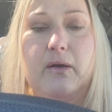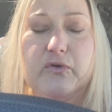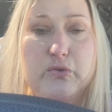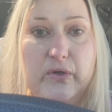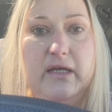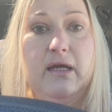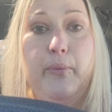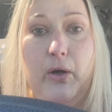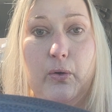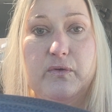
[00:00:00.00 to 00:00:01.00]
was reading a
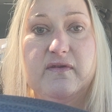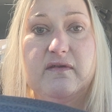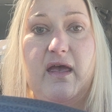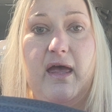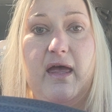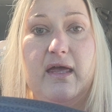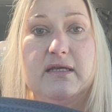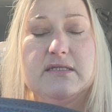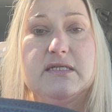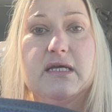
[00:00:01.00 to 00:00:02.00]
post
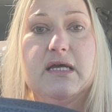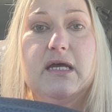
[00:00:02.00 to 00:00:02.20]
and